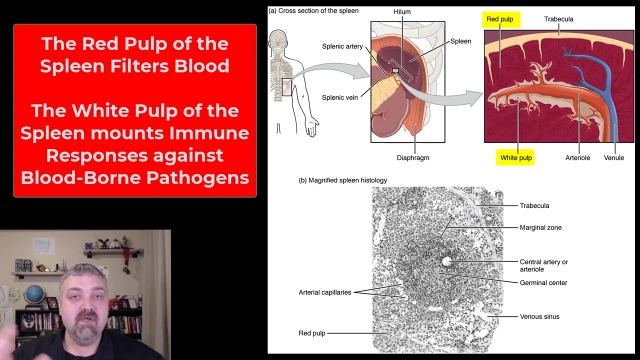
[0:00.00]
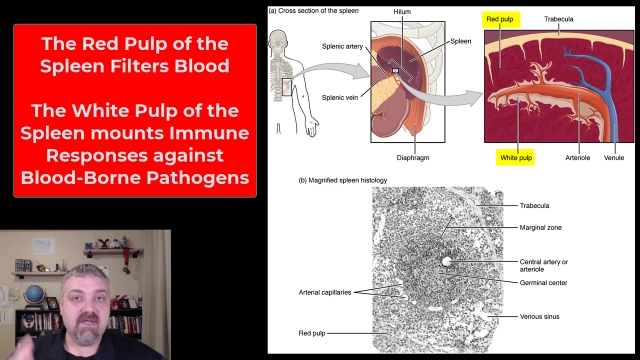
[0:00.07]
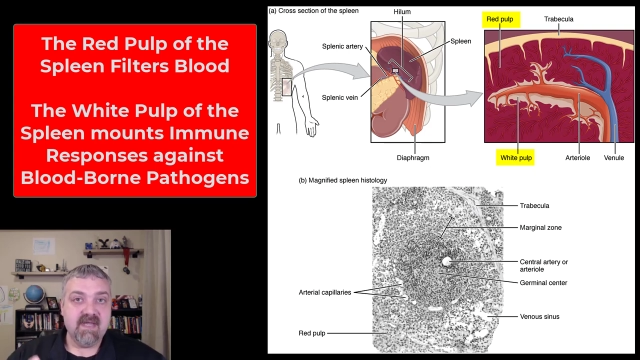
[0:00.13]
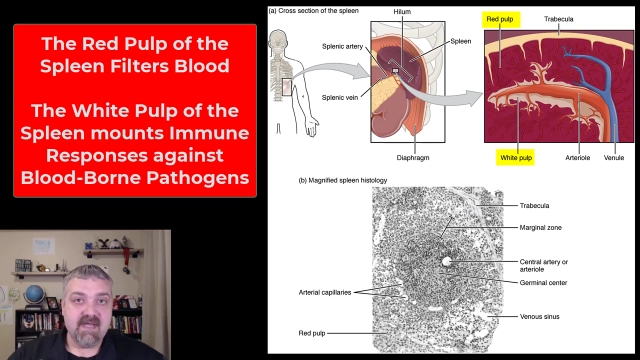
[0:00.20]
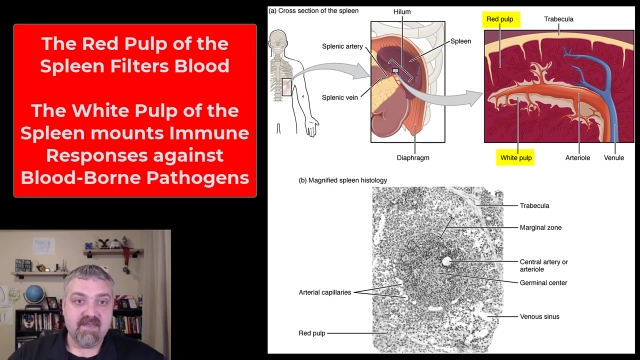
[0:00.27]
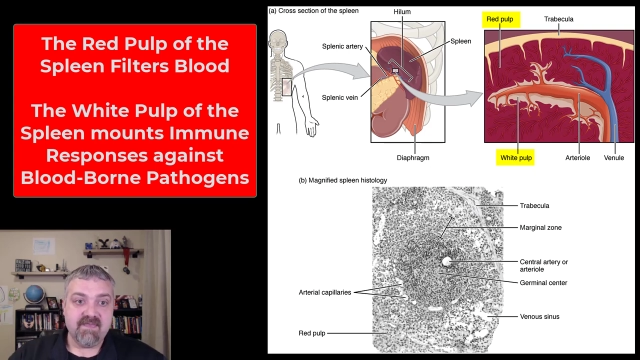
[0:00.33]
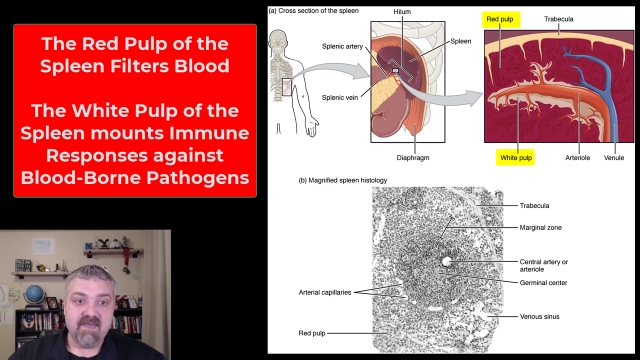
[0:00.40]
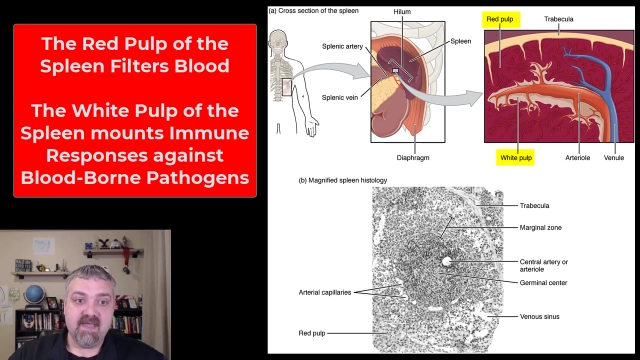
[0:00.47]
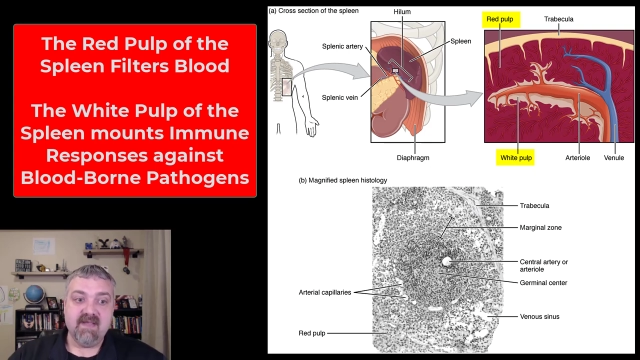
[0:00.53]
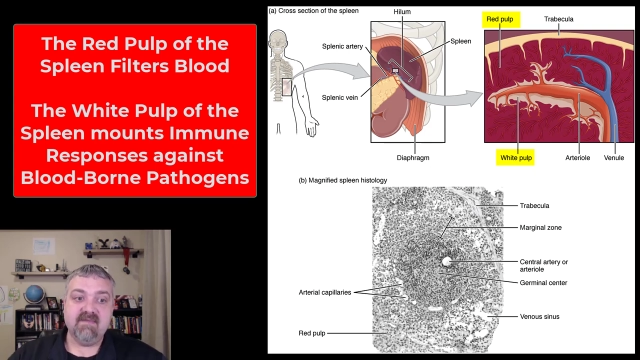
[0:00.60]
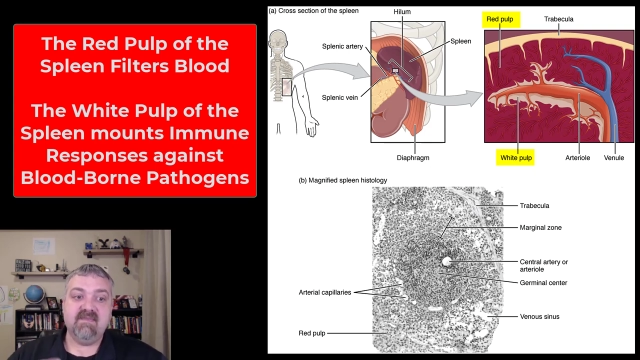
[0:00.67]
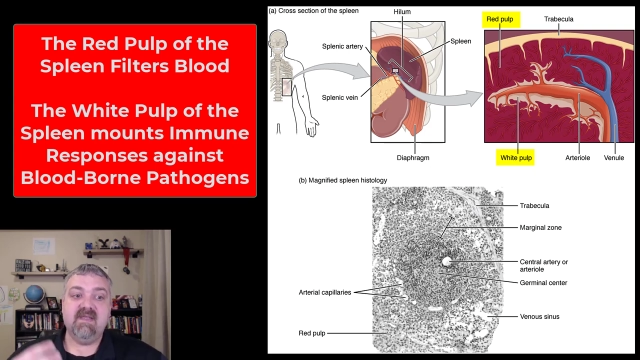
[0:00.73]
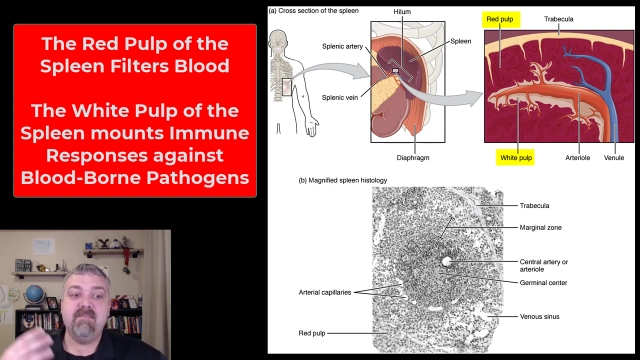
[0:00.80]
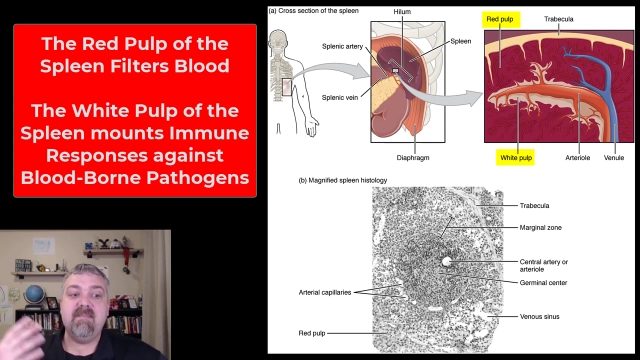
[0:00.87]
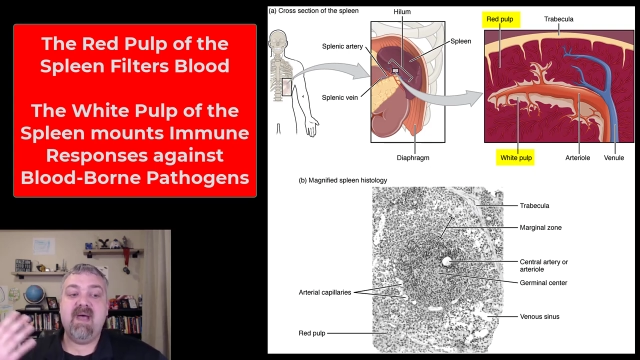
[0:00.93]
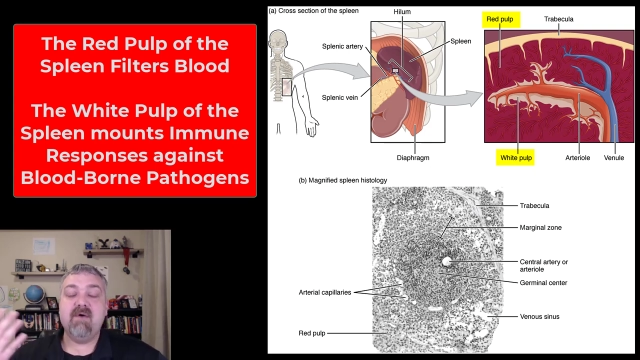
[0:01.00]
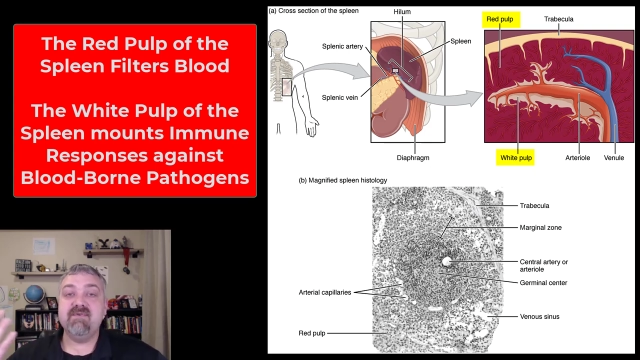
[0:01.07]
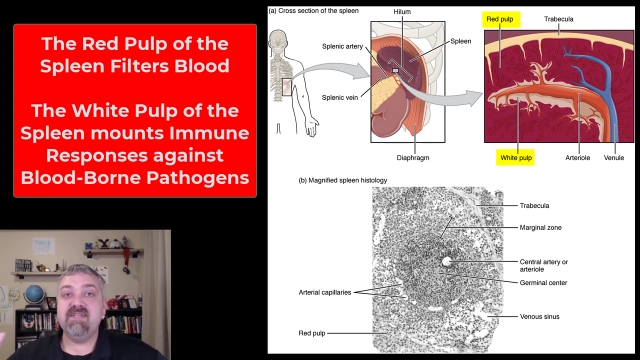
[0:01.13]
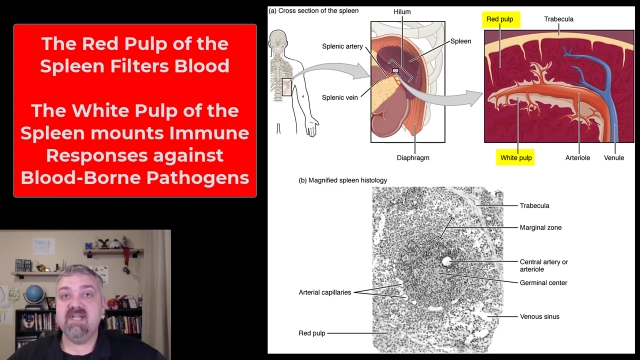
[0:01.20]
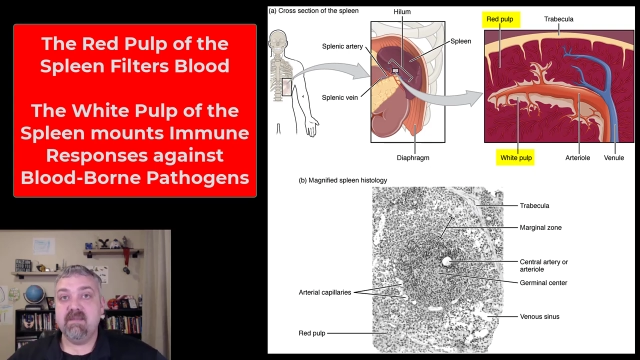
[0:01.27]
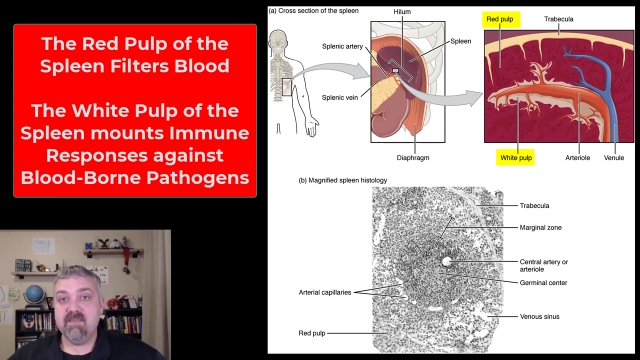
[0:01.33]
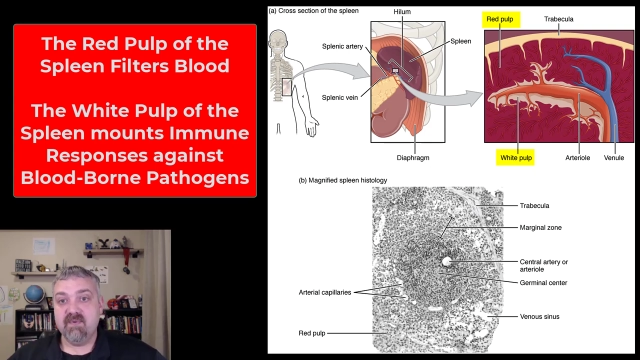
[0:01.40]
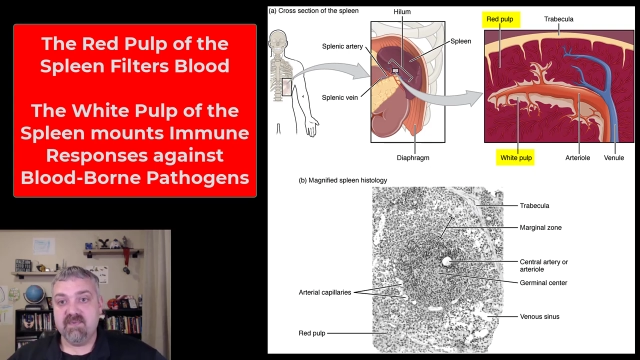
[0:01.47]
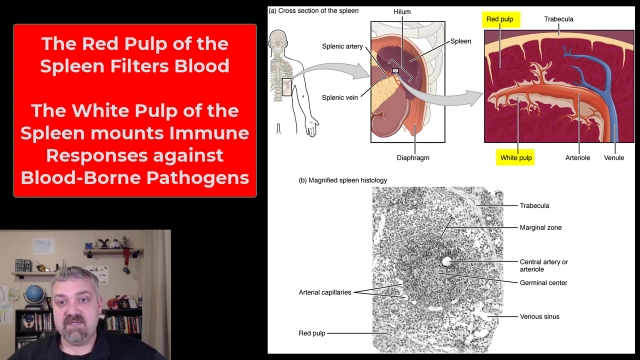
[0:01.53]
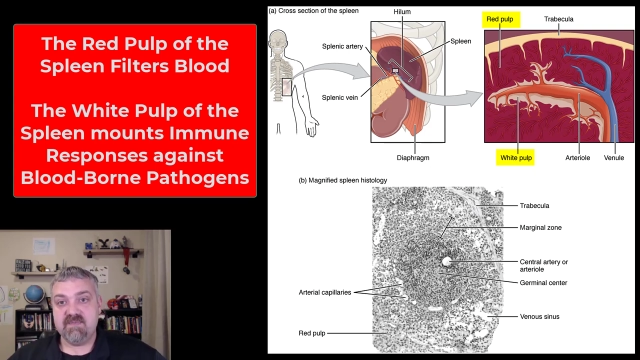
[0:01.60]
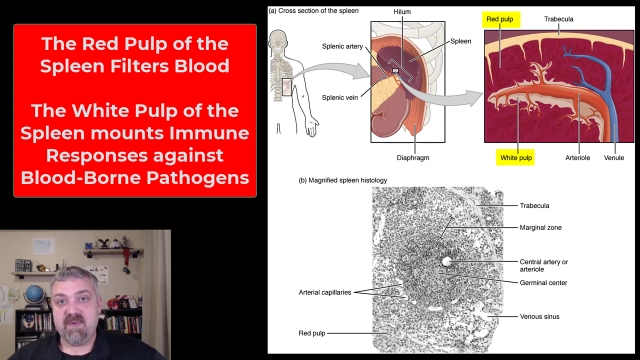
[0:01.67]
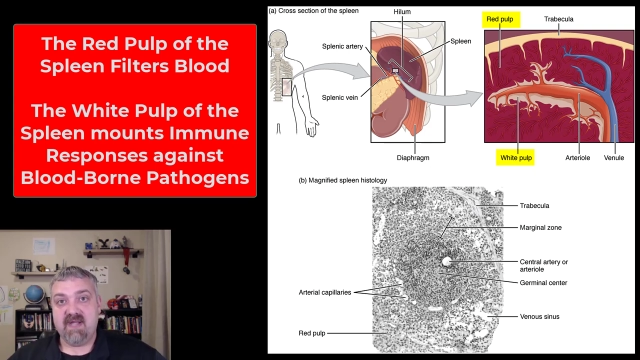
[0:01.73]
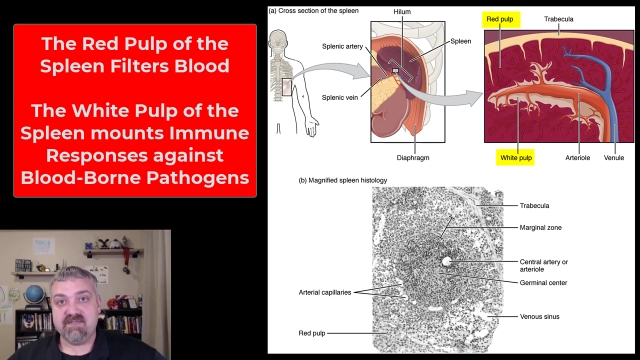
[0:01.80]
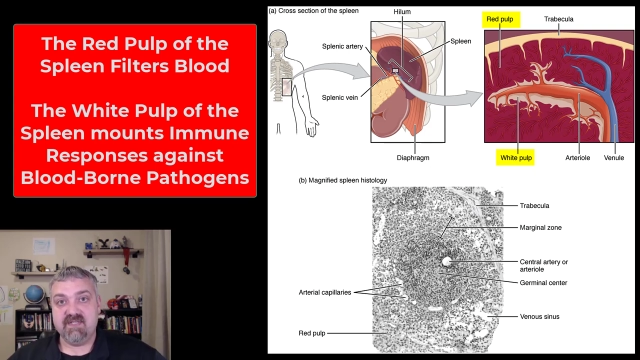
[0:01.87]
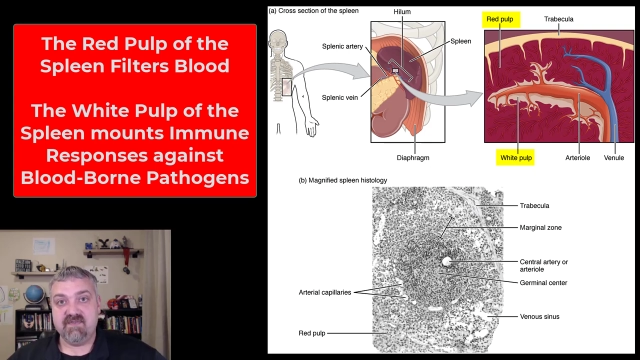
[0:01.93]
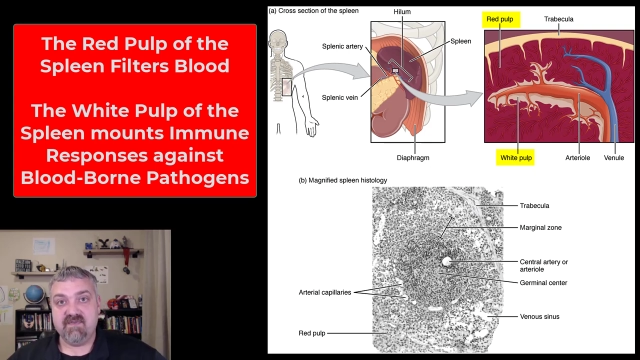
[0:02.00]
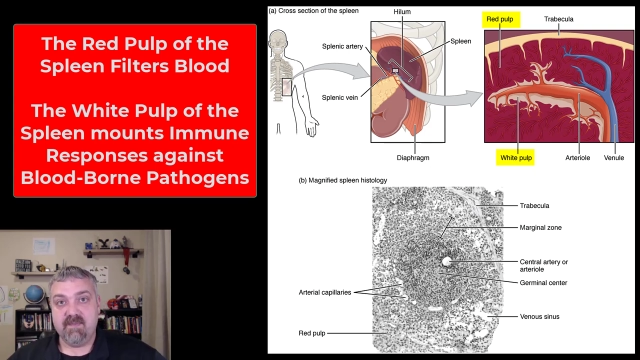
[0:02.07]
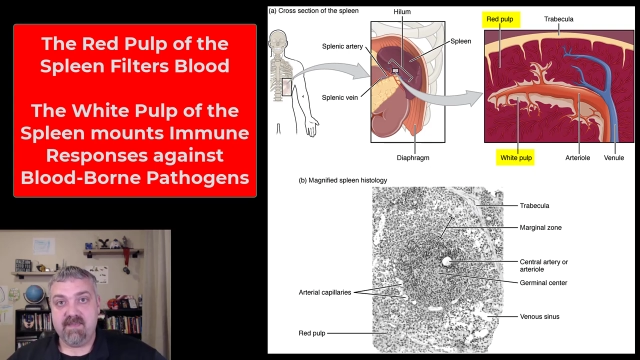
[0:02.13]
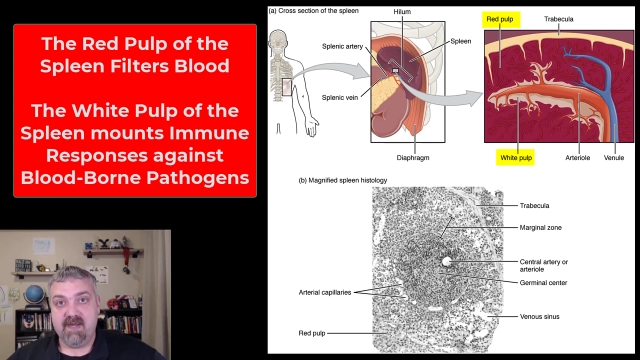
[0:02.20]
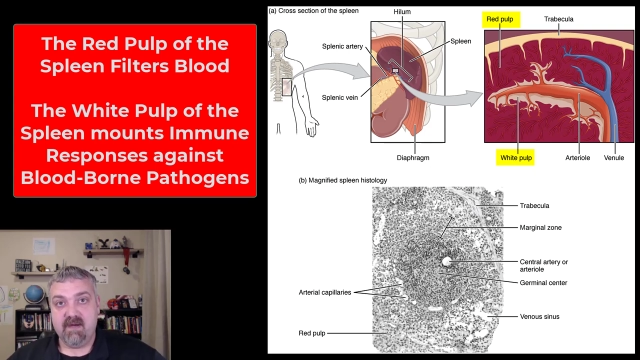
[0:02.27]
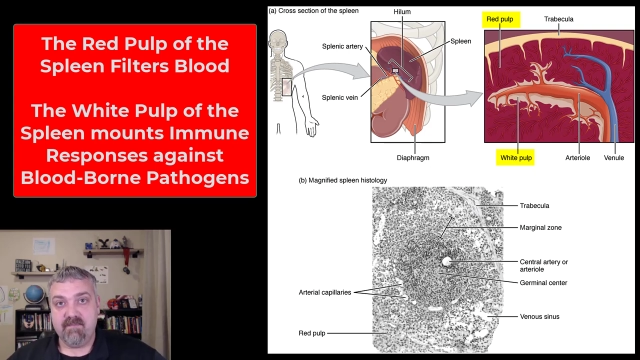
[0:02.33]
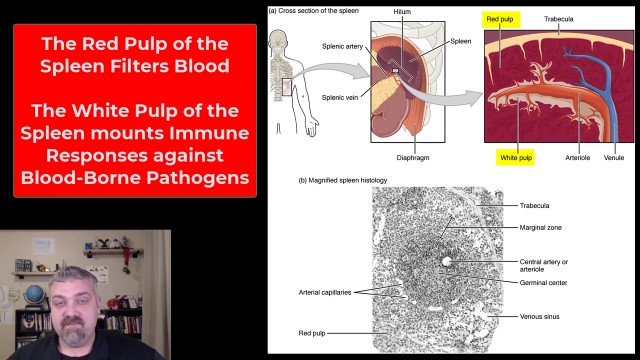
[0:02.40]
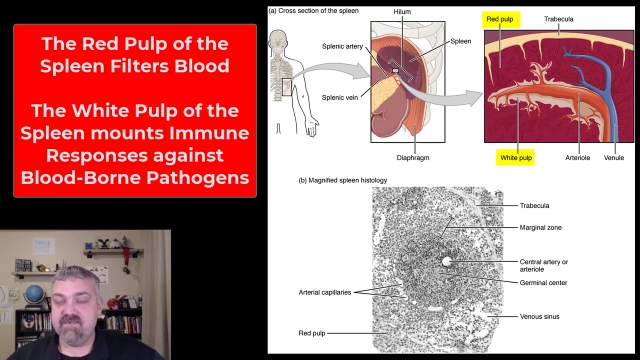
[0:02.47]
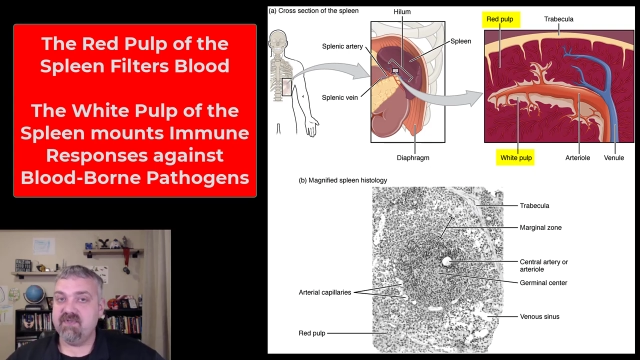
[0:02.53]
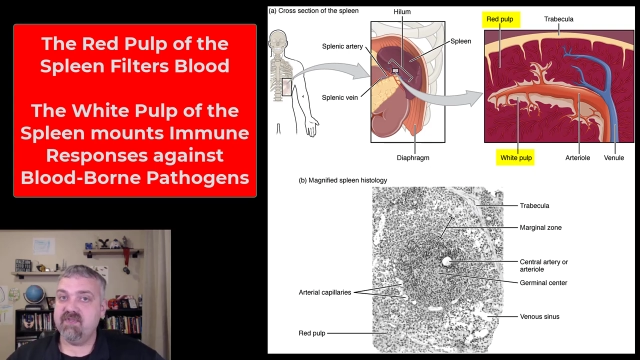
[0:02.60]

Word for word: looking at things, then mounting immune responses from there.